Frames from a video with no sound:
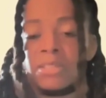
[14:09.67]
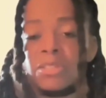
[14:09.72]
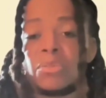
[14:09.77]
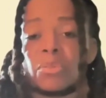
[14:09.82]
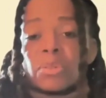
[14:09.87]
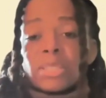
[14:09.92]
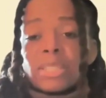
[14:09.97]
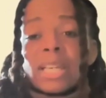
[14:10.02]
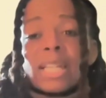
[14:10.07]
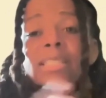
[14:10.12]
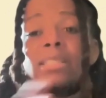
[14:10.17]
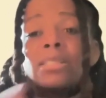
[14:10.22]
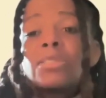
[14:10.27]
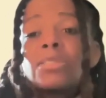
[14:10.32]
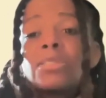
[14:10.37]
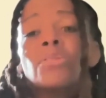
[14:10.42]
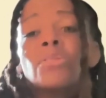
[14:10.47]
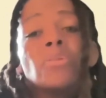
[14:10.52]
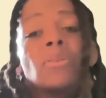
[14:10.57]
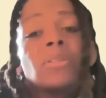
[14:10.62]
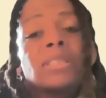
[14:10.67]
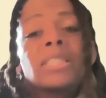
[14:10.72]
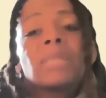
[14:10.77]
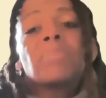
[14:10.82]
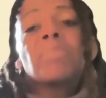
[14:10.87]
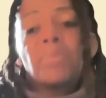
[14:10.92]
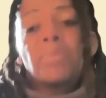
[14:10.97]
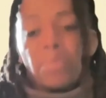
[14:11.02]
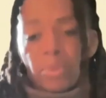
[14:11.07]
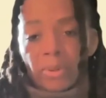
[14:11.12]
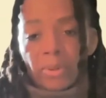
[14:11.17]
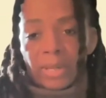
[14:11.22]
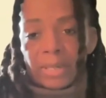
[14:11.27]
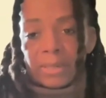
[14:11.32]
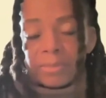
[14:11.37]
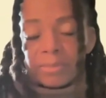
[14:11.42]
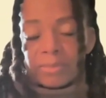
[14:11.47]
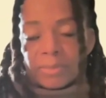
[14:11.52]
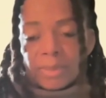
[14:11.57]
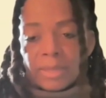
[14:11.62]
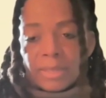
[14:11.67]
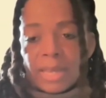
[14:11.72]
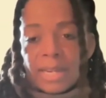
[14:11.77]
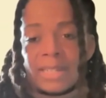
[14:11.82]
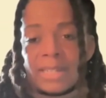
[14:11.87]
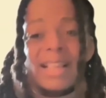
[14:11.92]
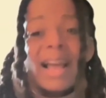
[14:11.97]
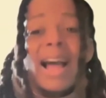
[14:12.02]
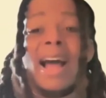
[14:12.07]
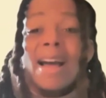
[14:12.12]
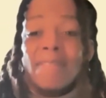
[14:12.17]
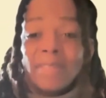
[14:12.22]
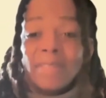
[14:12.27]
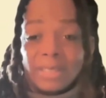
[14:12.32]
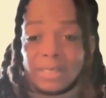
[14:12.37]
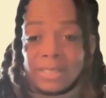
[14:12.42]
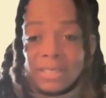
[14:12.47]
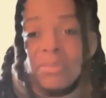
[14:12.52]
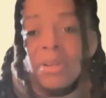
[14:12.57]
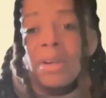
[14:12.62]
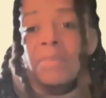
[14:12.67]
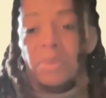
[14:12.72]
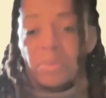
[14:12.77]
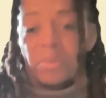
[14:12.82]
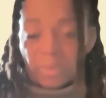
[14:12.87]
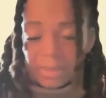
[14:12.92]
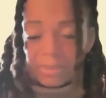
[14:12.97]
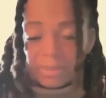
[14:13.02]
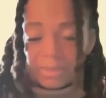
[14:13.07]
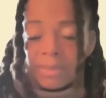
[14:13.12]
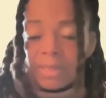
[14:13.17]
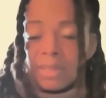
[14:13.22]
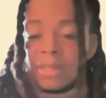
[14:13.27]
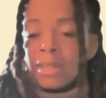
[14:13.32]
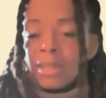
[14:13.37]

So it's getting to a tipping point that is obvious to everyone.